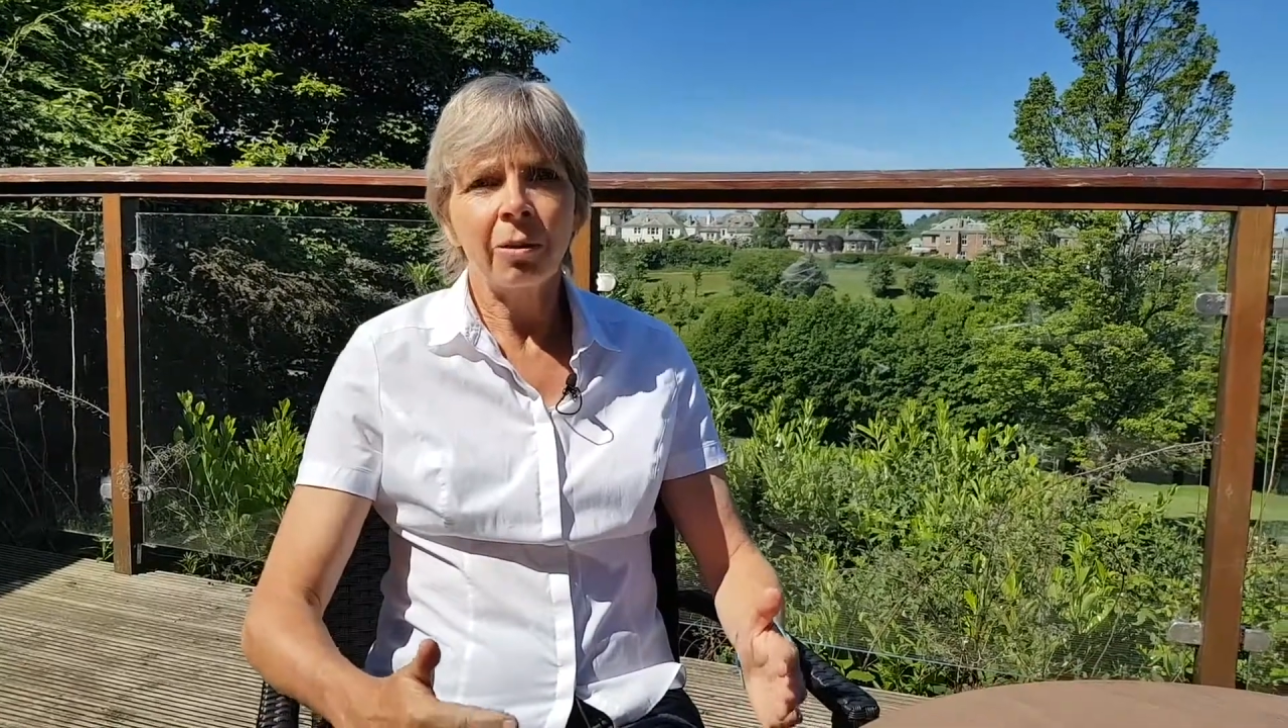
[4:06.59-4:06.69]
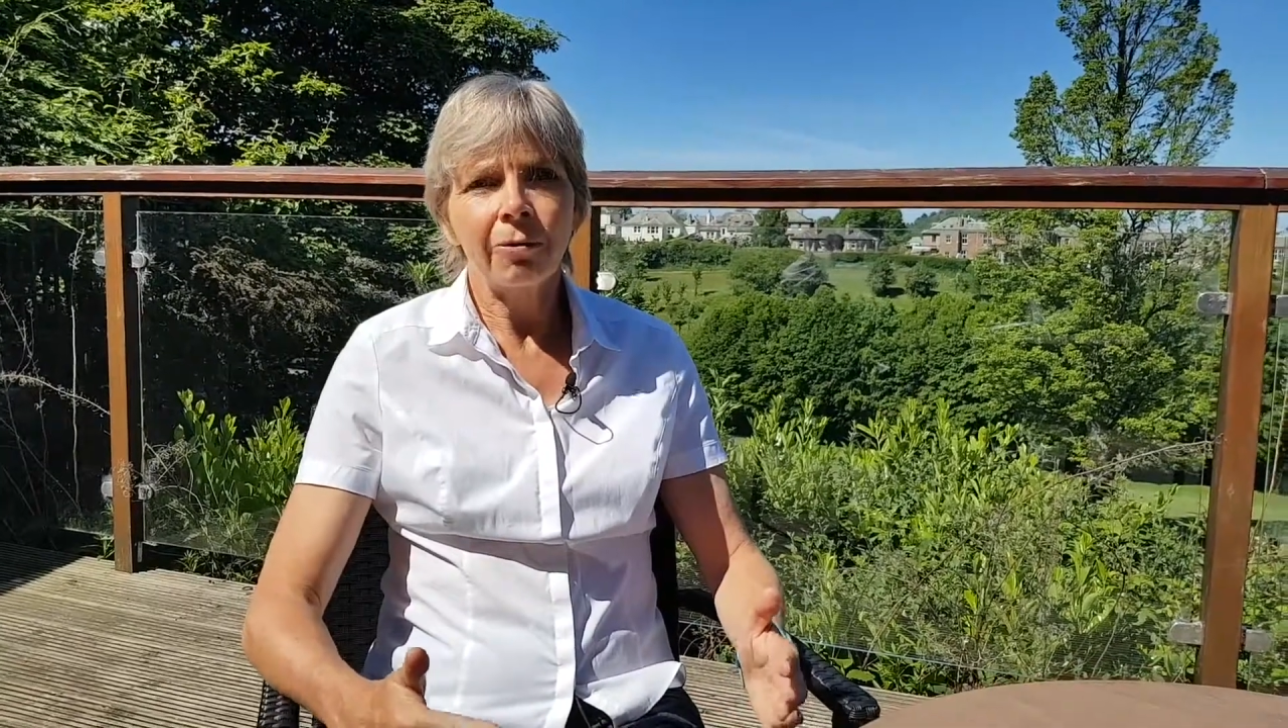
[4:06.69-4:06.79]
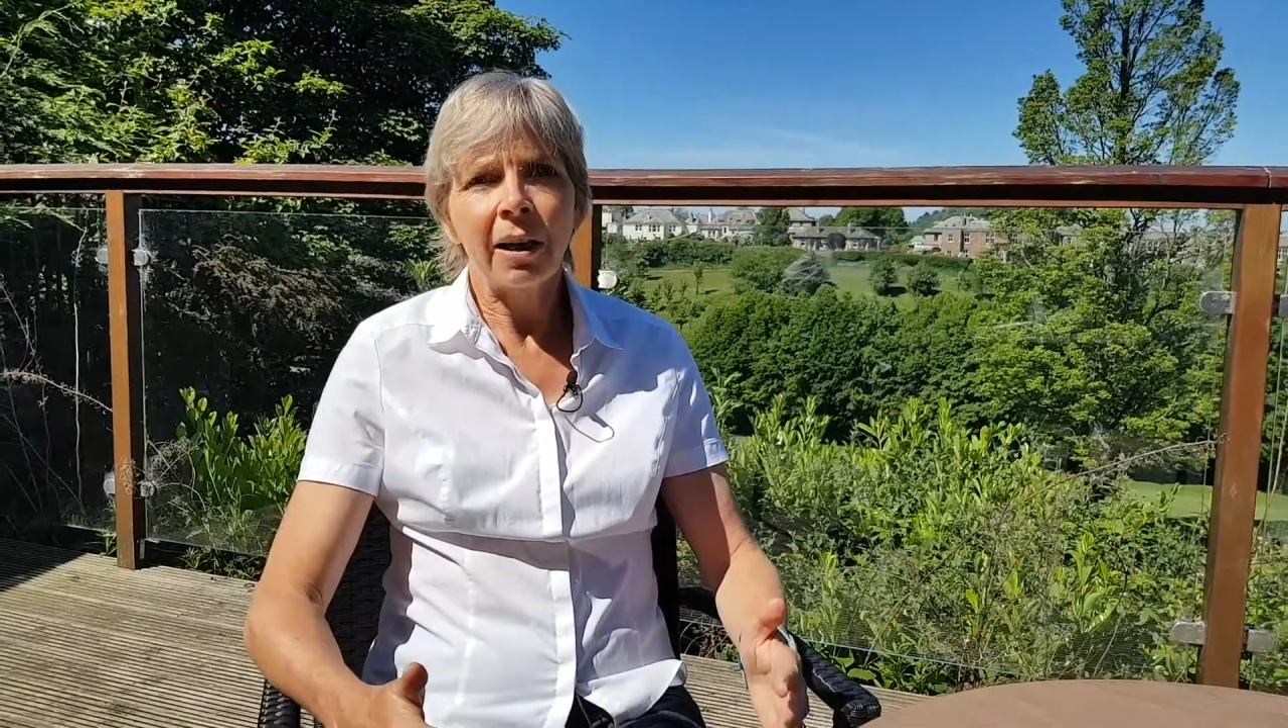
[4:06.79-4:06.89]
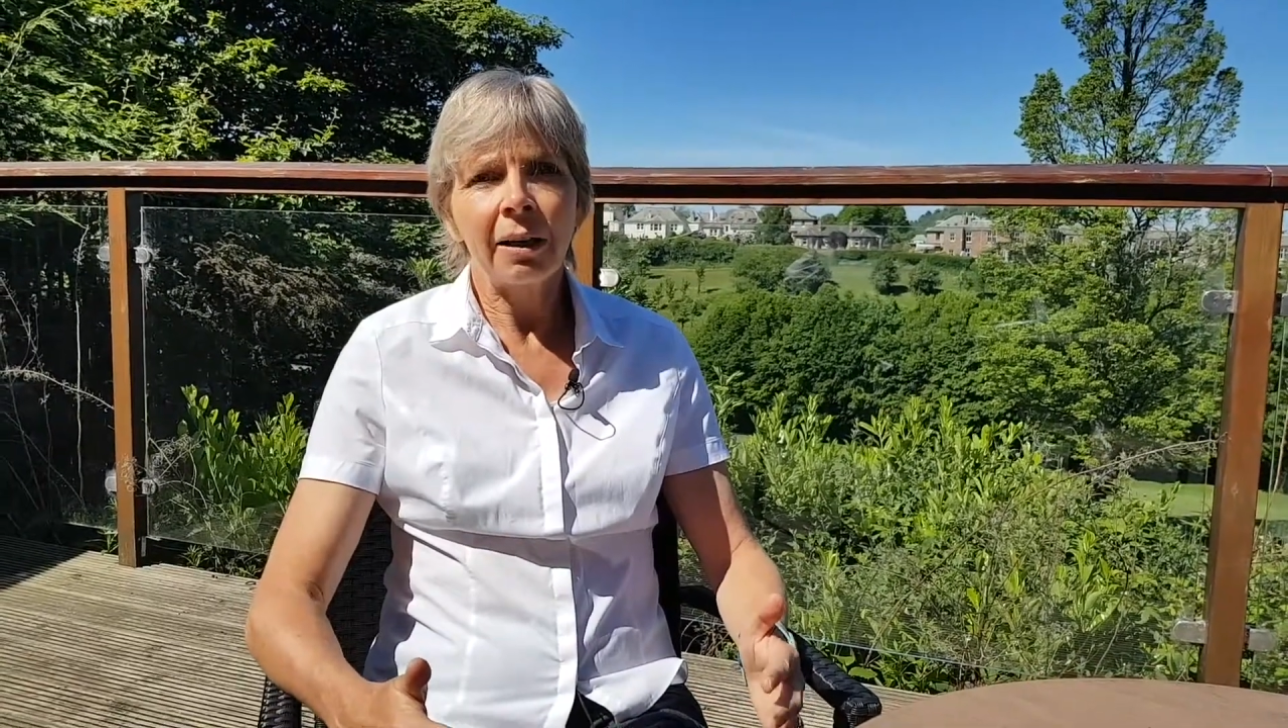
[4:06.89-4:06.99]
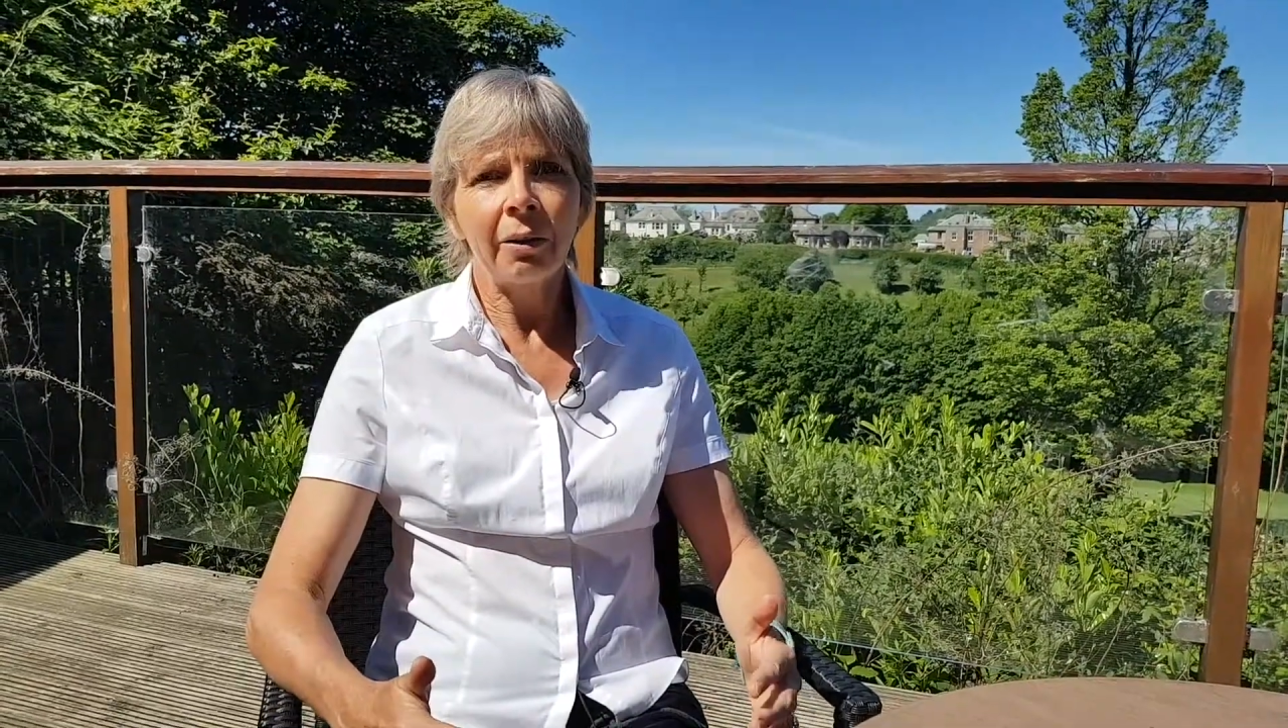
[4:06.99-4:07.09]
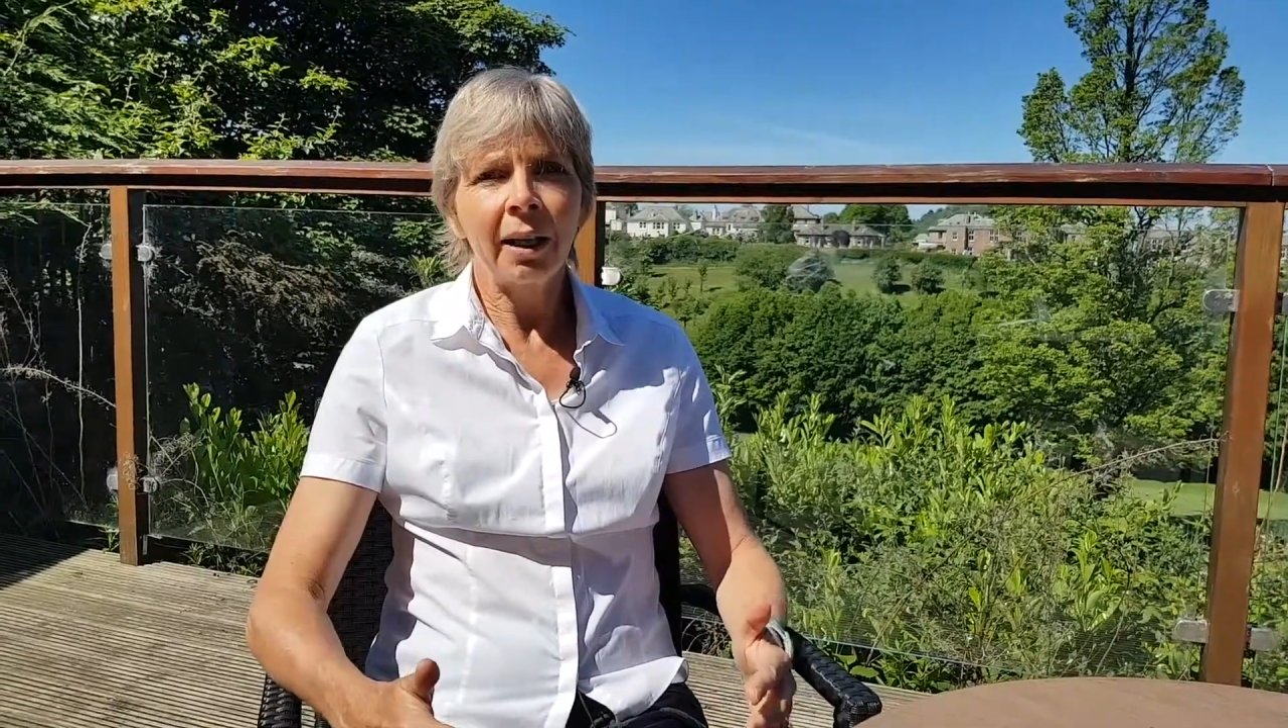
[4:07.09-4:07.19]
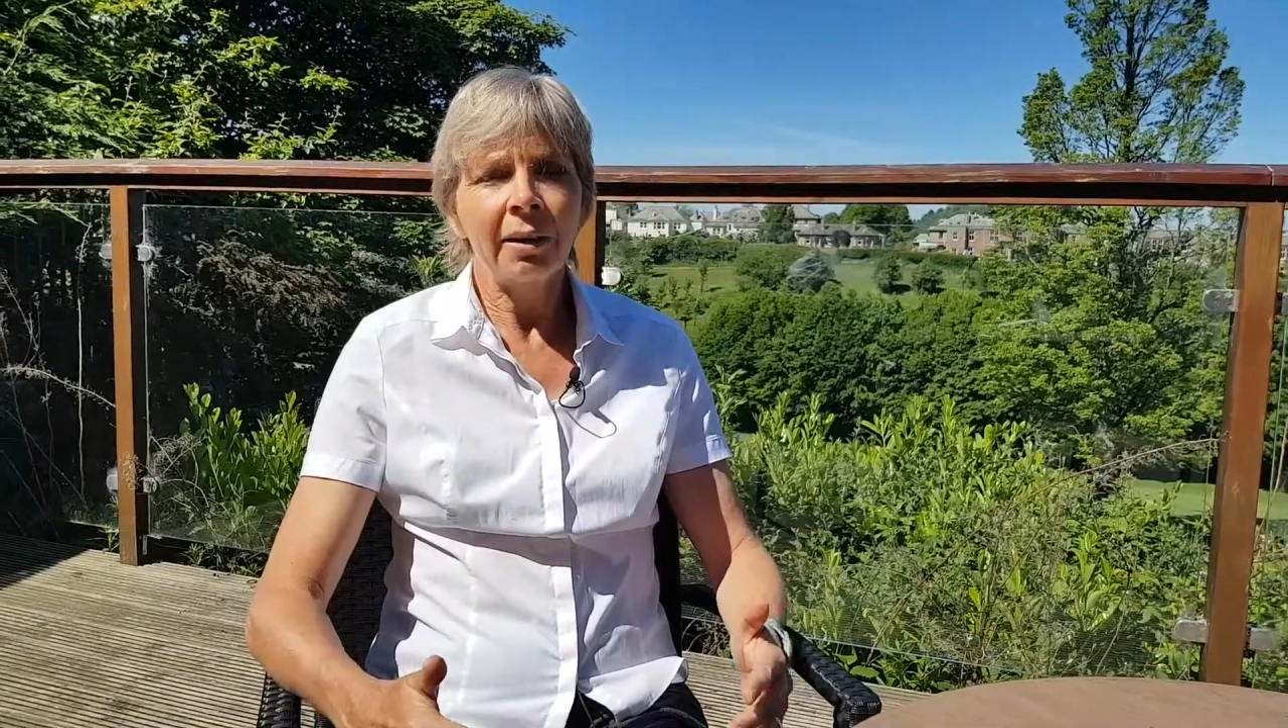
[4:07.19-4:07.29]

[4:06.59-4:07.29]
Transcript: evaluate